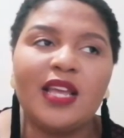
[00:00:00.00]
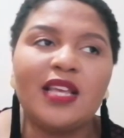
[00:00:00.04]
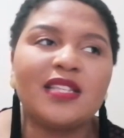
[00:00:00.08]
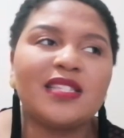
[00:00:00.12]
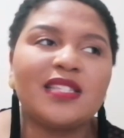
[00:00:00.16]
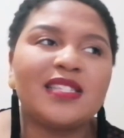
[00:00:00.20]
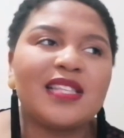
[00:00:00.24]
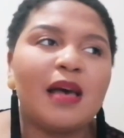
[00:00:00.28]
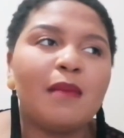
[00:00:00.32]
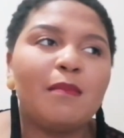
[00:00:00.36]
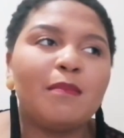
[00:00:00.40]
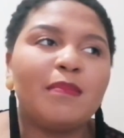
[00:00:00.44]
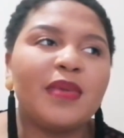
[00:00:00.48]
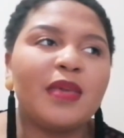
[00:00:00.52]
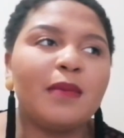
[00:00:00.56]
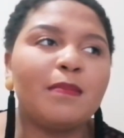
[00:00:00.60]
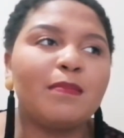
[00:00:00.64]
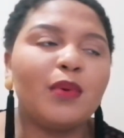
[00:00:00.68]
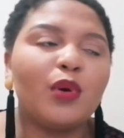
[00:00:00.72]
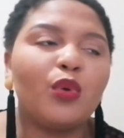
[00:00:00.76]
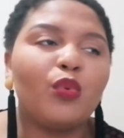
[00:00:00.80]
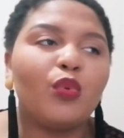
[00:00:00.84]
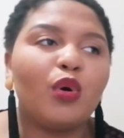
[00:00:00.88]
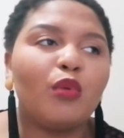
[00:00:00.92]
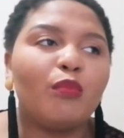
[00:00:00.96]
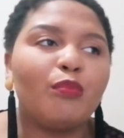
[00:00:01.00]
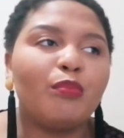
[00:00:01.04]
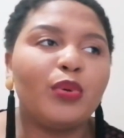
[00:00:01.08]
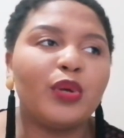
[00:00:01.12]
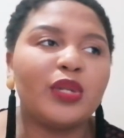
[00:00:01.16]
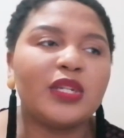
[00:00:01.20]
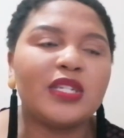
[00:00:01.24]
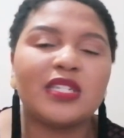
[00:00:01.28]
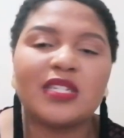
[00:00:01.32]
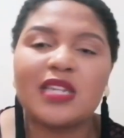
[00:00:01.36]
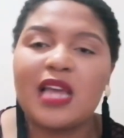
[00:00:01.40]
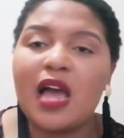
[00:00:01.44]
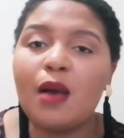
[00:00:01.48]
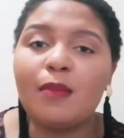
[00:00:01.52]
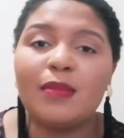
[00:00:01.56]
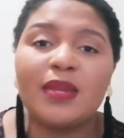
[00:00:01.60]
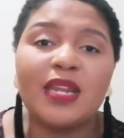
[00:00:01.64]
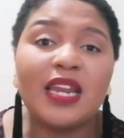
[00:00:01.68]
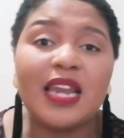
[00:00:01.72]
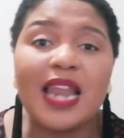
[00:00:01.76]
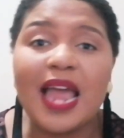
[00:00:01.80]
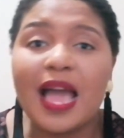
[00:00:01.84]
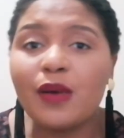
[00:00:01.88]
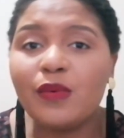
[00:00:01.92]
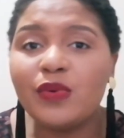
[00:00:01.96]
some people will put how
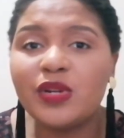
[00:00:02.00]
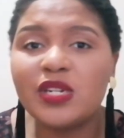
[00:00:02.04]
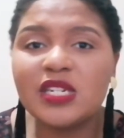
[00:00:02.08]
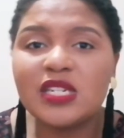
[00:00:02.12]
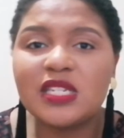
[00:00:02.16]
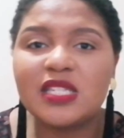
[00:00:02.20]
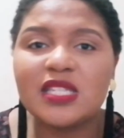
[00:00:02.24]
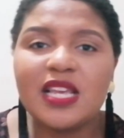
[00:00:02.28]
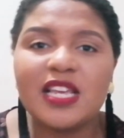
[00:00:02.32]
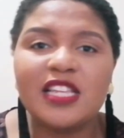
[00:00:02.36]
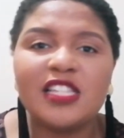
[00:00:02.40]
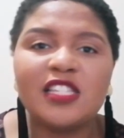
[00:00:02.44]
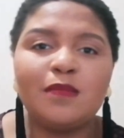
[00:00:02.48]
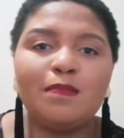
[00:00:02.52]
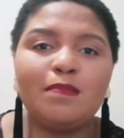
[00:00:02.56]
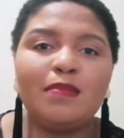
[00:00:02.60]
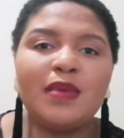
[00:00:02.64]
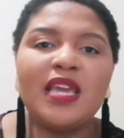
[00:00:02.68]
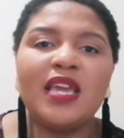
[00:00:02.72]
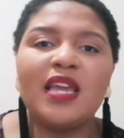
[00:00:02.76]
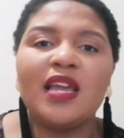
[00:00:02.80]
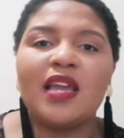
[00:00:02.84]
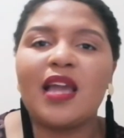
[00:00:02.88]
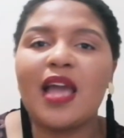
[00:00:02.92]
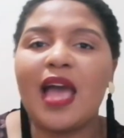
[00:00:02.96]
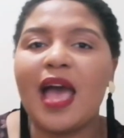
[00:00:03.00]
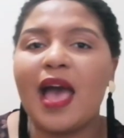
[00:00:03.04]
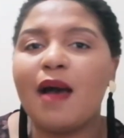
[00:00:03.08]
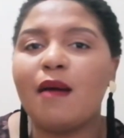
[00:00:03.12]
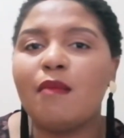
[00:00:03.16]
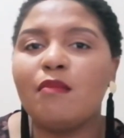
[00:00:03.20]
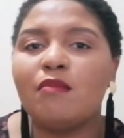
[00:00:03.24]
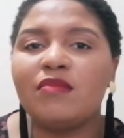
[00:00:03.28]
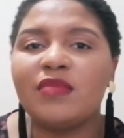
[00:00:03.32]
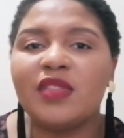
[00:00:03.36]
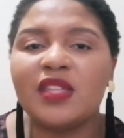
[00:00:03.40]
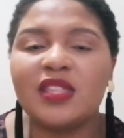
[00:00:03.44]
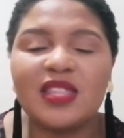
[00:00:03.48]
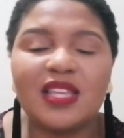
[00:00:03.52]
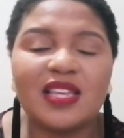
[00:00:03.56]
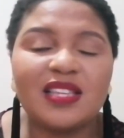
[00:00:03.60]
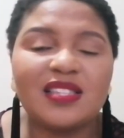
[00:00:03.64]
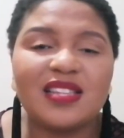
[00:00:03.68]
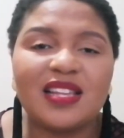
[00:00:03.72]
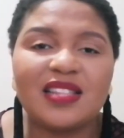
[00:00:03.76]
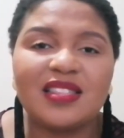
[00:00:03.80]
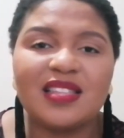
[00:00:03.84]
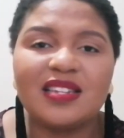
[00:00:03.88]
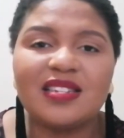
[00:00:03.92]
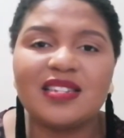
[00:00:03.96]
many languages they speak, the
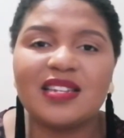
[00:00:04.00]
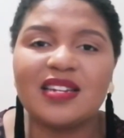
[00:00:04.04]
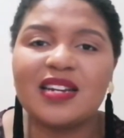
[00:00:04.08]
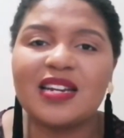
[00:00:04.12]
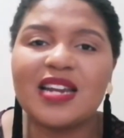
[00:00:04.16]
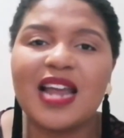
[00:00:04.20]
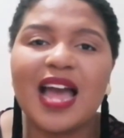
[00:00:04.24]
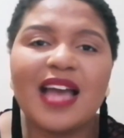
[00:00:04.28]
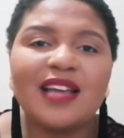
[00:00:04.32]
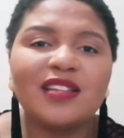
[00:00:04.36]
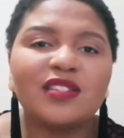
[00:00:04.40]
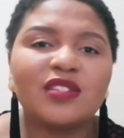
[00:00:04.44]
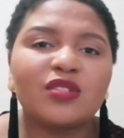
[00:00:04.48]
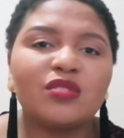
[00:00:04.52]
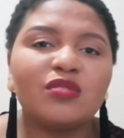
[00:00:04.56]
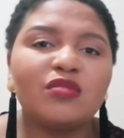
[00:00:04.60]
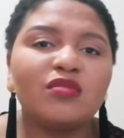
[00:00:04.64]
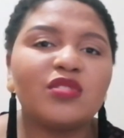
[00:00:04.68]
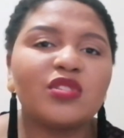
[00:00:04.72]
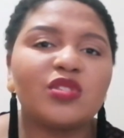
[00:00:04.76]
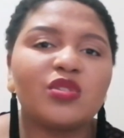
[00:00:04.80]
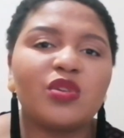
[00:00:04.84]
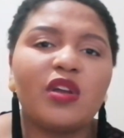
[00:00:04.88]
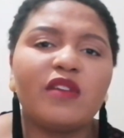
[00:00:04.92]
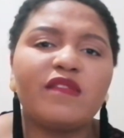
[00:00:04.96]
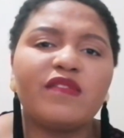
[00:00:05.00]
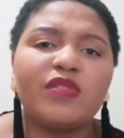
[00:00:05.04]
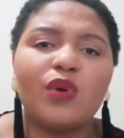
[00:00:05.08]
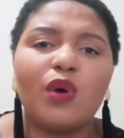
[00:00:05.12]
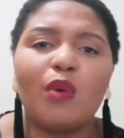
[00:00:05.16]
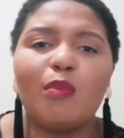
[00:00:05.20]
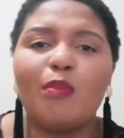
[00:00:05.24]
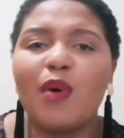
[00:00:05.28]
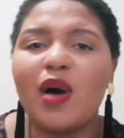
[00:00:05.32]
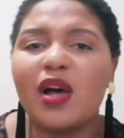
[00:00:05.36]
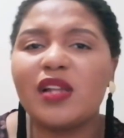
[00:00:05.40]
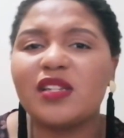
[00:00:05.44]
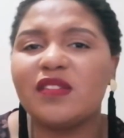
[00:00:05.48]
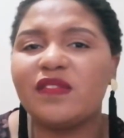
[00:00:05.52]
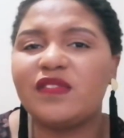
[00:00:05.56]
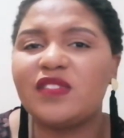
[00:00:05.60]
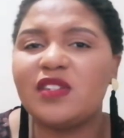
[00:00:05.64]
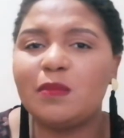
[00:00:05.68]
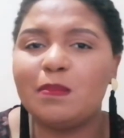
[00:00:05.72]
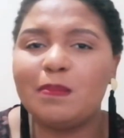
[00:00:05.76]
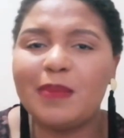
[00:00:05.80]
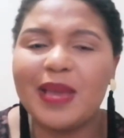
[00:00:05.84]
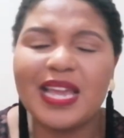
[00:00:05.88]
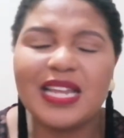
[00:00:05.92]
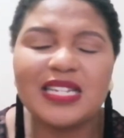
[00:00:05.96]
things that they did in high school. So if they were part of
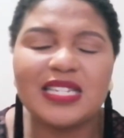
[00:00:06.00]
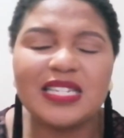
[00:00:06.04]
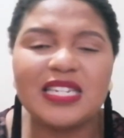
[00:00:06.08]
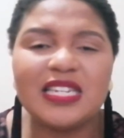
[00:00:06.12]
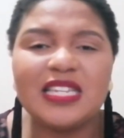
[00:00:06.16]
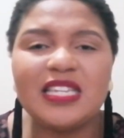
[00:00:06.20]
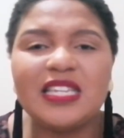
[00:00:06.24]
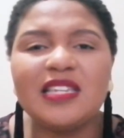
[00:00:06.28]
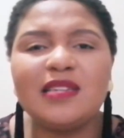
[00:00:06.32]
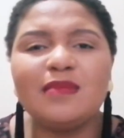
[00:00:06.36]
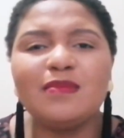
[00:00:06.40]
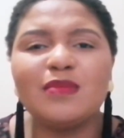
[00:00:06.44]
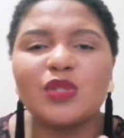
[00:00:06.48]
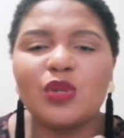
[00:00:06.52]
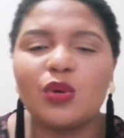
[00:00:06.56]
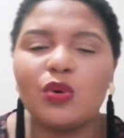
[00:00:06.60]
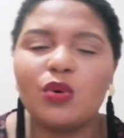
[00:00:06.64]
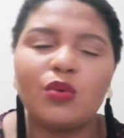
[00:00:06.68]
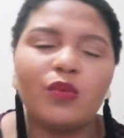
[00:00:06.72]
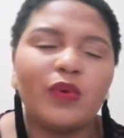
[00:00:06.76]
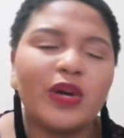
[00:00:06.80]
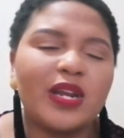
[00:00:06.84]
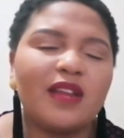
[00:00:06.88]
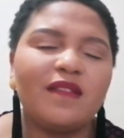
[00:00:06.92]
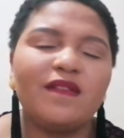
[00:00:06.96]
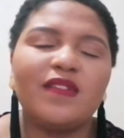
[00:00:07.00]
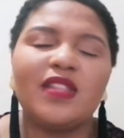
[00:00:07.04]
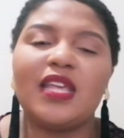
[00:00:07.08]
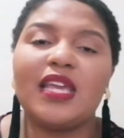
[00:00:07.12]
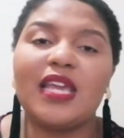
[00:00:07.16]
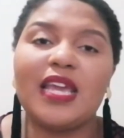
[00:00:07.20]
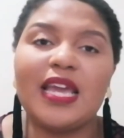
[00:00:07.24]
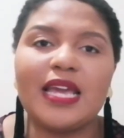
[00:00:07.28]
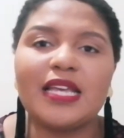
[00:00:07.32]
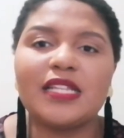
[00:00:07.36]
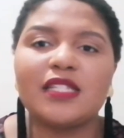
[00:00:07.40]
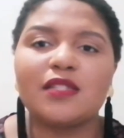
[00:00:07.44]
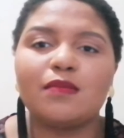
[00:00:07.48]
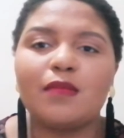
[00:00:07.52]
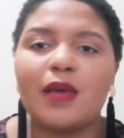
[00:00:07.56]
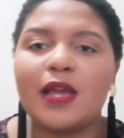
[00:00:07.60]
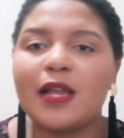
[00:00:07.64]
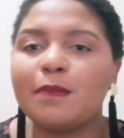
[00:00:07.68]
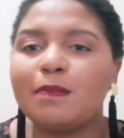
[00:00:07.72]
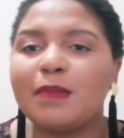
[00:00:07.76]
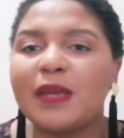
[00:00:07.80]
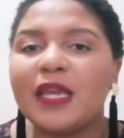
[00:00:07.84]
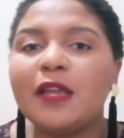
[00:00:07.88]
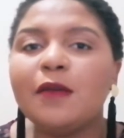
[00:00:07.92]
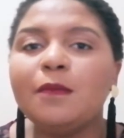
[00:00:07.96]
debate teams or whatever the case
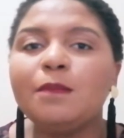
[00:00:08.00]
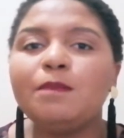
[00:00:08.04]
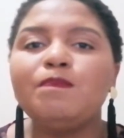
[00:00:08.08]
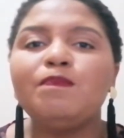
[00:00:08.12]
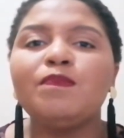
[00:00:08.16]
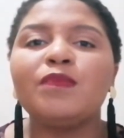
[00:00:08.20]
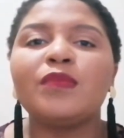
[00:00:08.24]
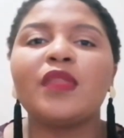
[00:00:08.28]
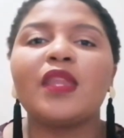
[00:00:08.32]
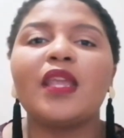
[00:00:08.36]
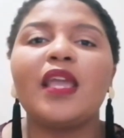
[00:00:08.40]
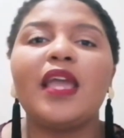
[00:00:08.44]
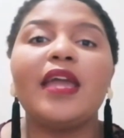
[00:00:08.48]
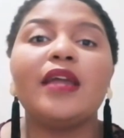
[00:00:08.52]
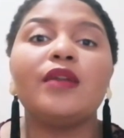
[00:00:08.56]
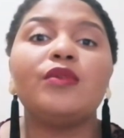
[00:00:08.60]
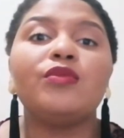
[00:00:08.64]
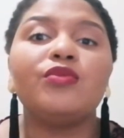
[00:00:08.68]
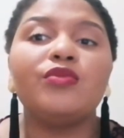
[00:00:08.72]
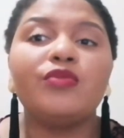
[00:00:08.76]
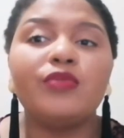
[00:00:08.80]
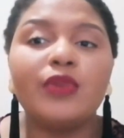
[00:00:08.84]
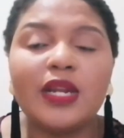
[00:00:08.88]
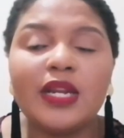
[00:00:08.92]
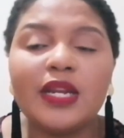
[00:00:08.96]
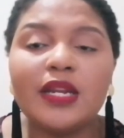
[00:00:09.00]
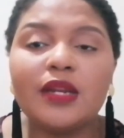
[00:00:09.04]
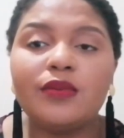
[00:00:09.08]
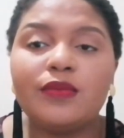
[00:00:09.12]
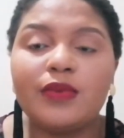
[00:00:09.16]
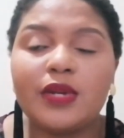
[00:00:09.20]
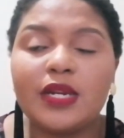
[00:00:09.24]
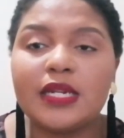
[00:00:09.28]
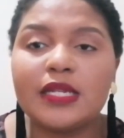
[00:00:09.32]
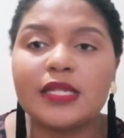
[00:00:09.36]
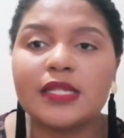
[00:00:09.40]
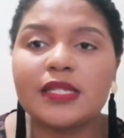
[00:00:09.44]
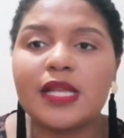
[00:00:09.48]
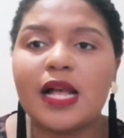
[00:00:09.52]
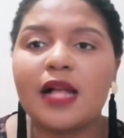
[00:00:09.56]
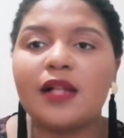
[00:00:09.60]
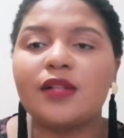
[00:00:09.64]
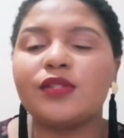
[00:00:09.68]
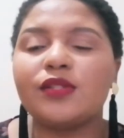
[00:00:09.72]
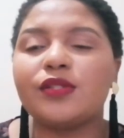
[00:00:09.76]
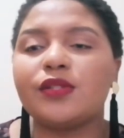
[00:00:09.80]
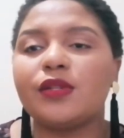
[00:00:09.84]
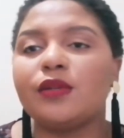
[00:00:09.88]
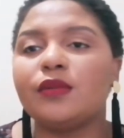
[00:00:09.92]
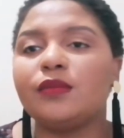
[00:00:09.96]
might be, it really
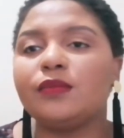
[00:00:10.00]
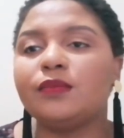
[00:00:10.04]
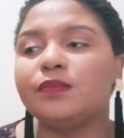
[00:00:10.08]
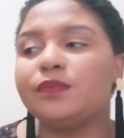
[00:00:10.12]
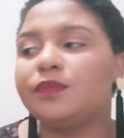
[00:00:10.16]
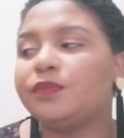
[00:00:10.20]
sells you.